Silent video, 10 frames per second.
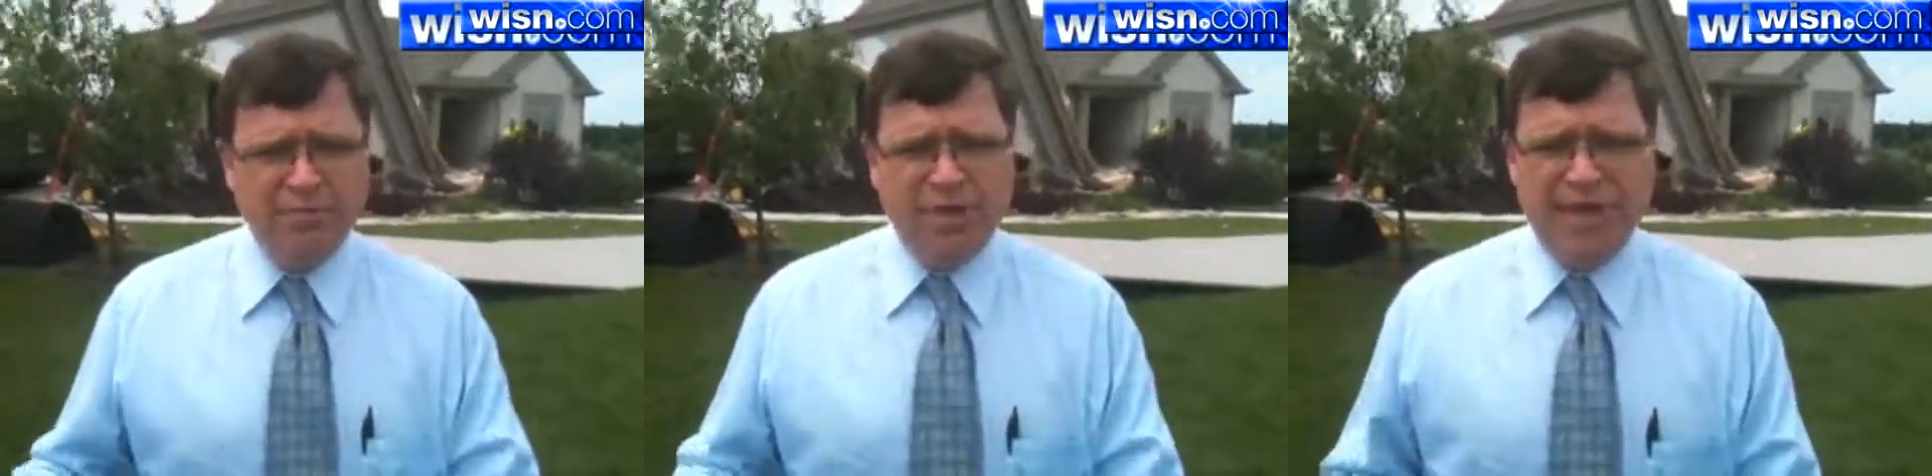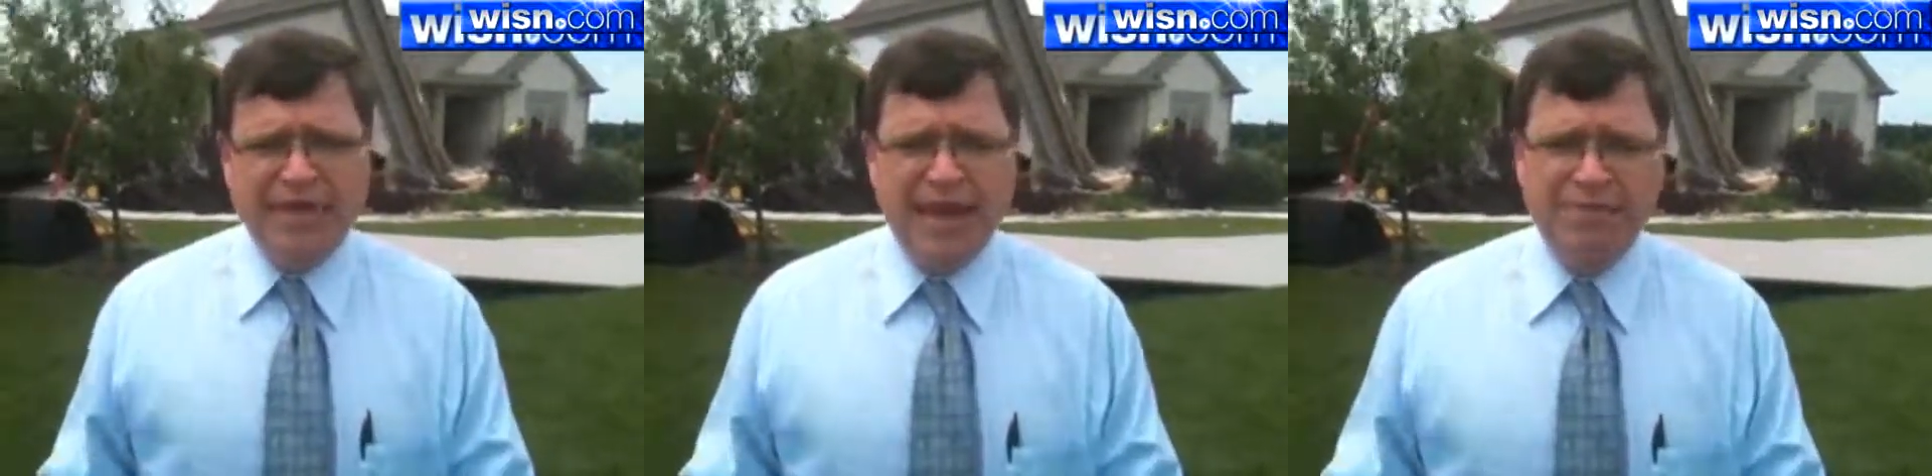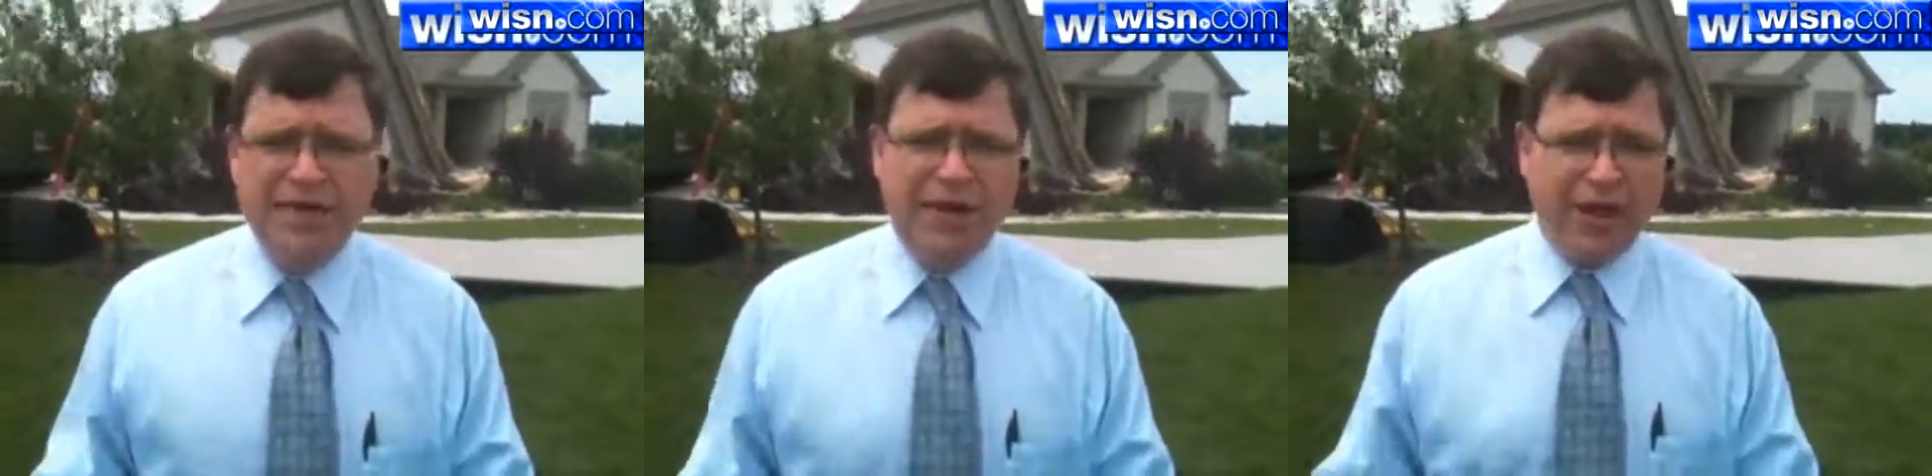being
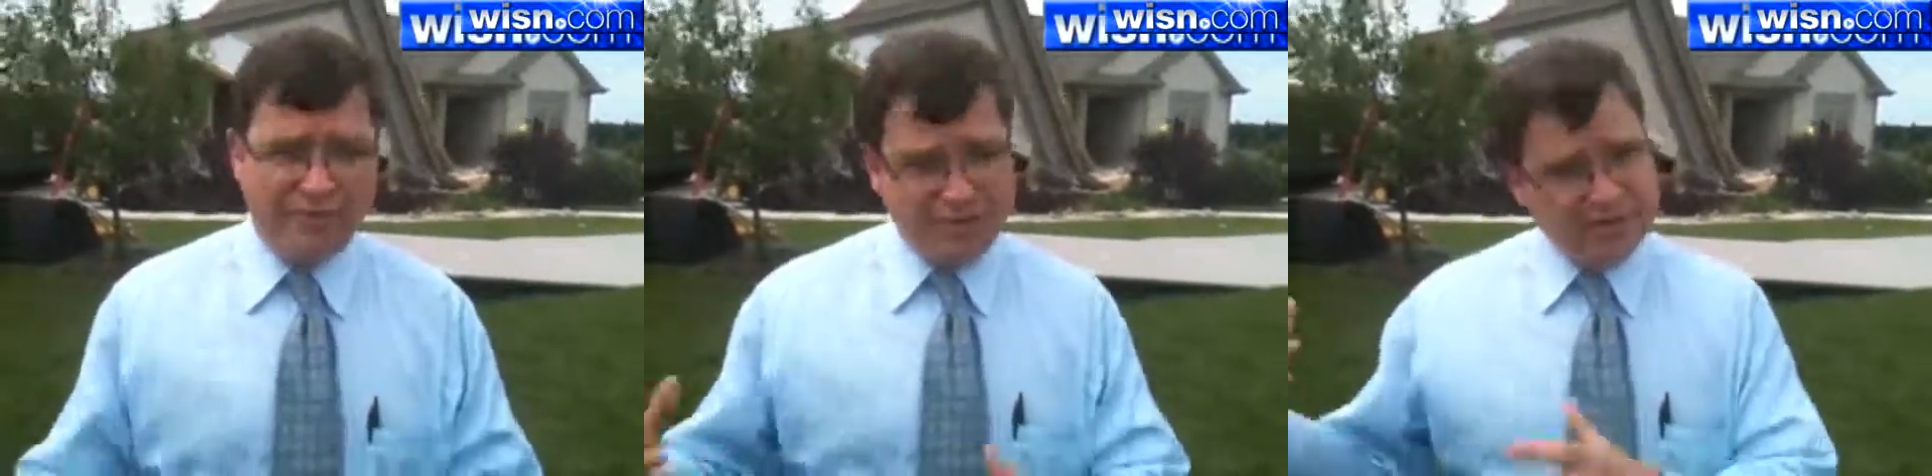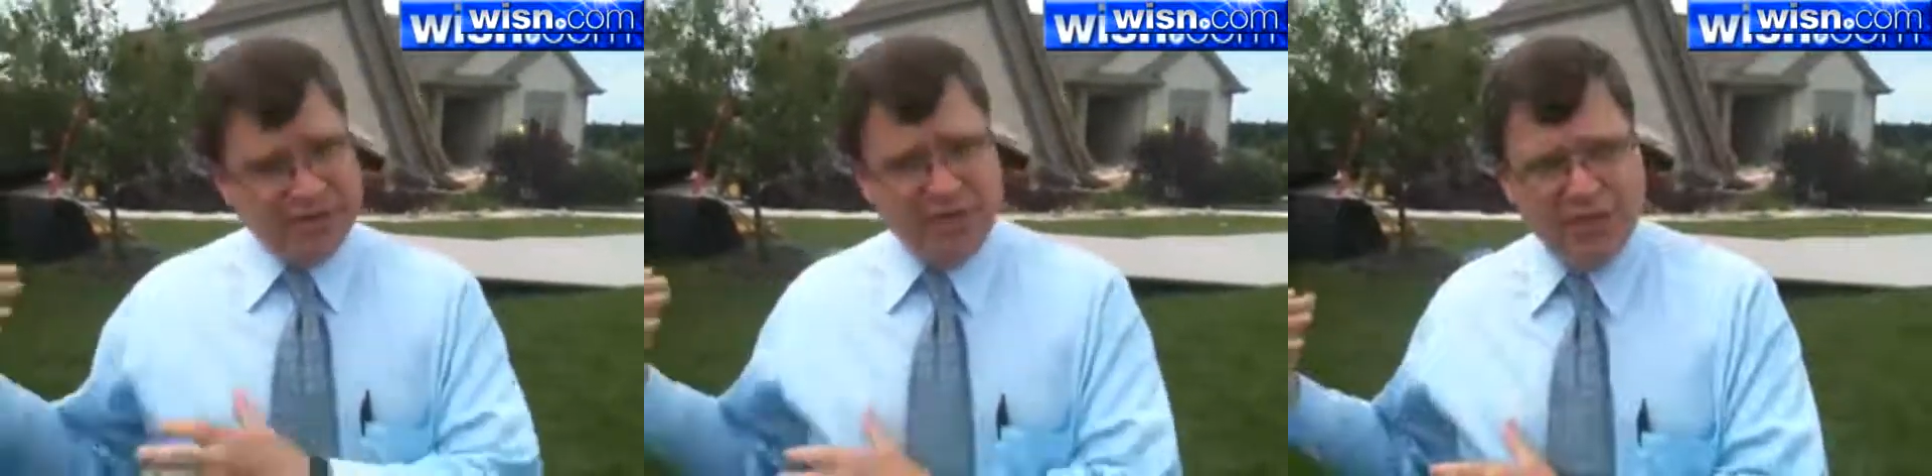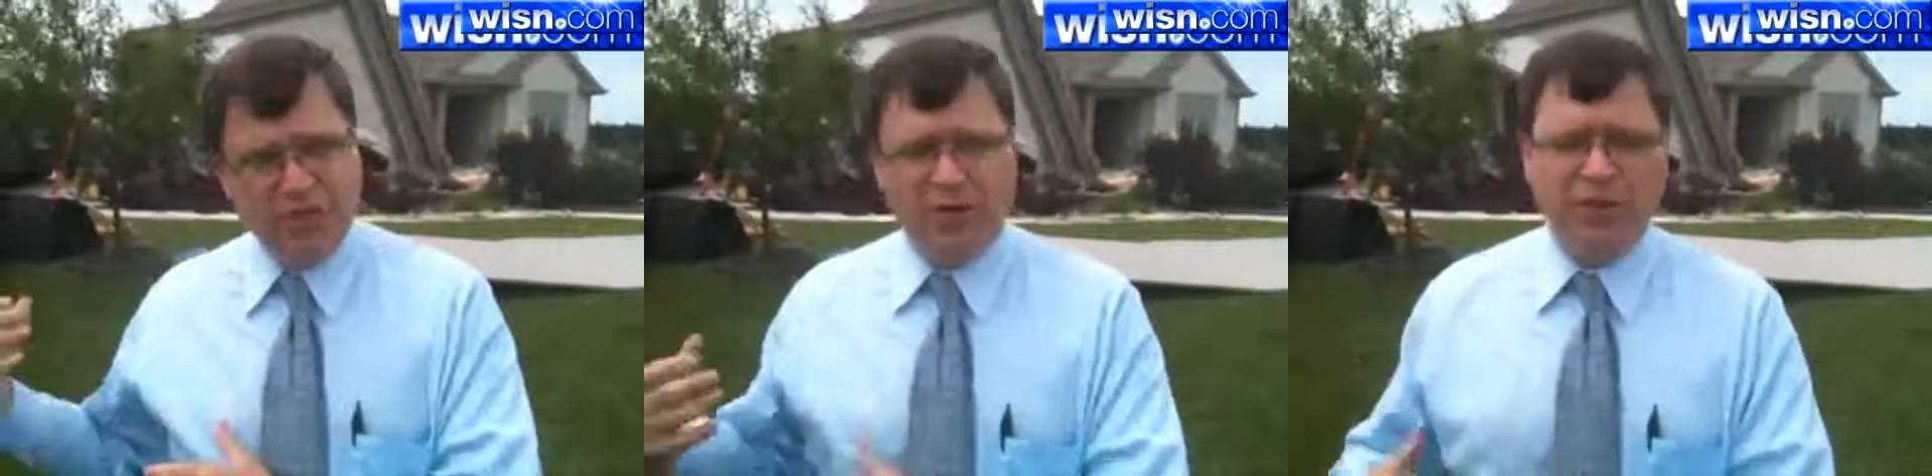kept out. Obviously,
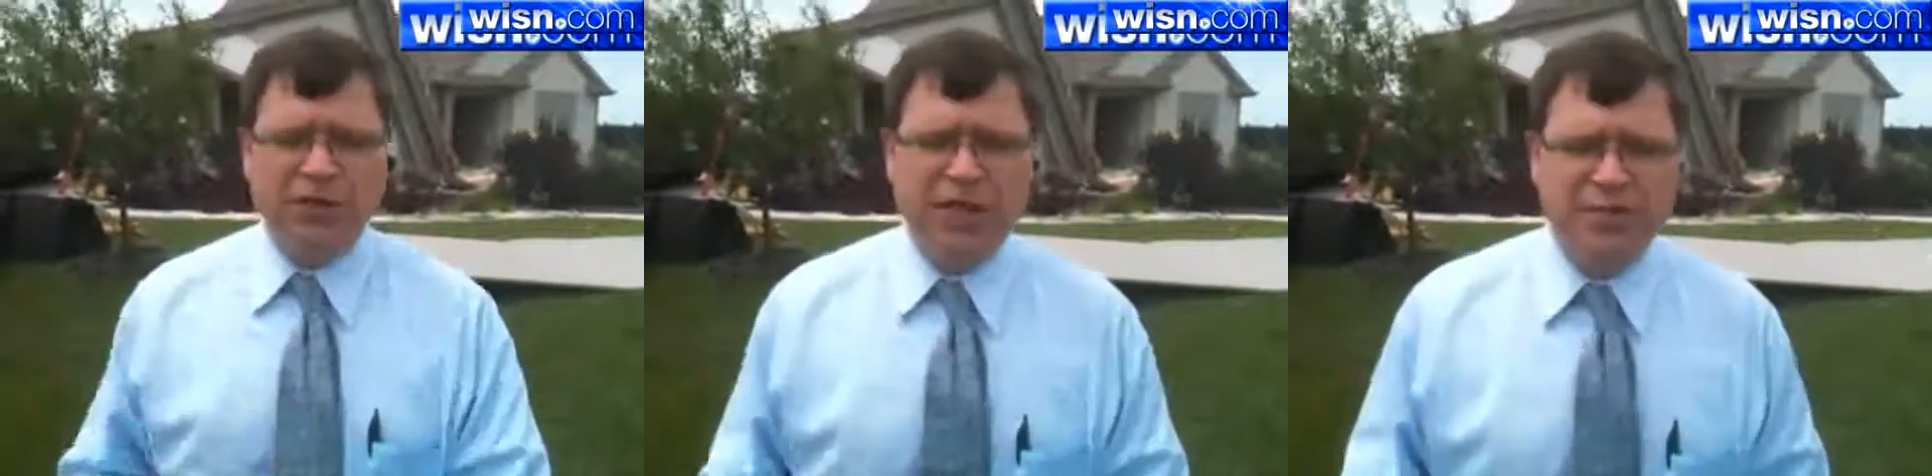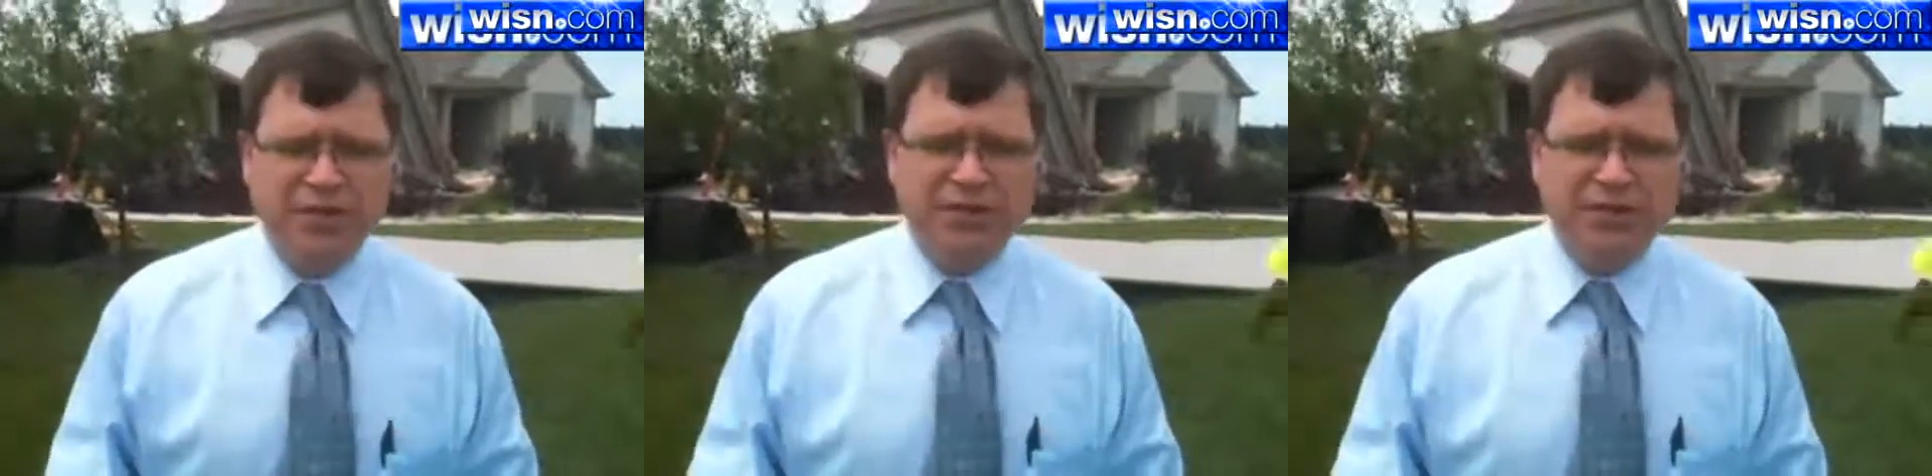here the cleanup